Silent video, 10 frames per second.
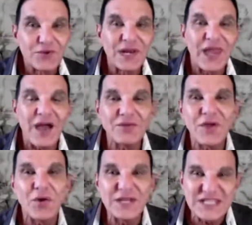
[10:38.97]
Rely on
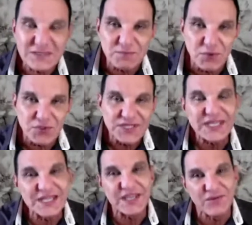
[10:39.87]
the Holy Spirit.
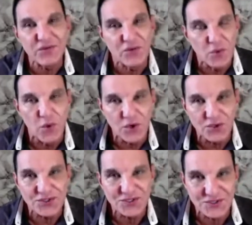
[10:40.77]
He'll give you the
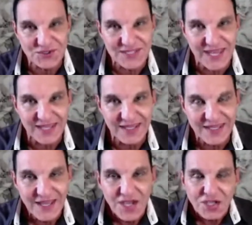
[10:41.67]
words to say.
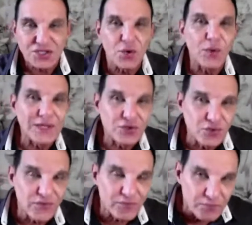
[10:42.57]
So when
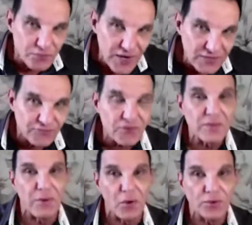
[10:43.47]
you pray for
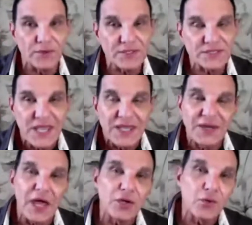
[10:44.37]
the boldness,
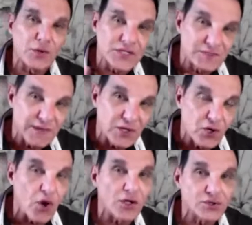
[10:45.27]
now you want to
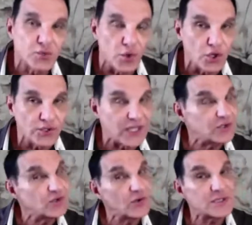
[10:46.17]
speak God's word
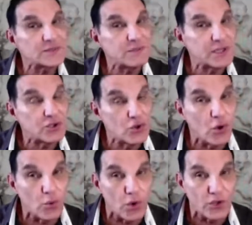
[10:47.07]
and you don't want to speak
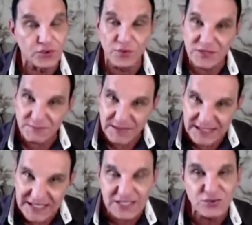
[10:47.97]
your word. You want to
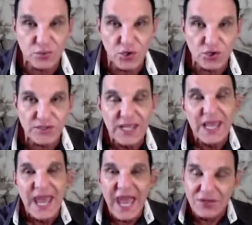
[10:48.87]
speak his word
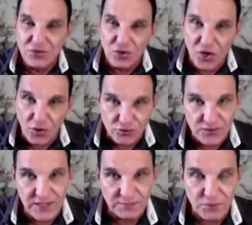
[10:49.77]
and you'll go
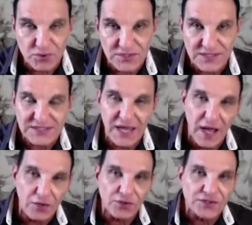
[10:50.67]
to that person and say,
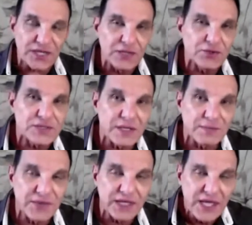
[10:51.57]
i am going to tell you
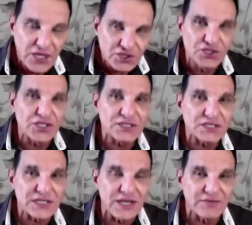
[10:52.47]
something.
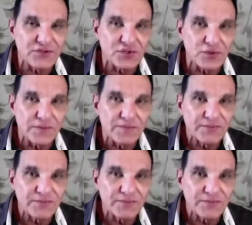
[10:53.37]
Jesus loves you.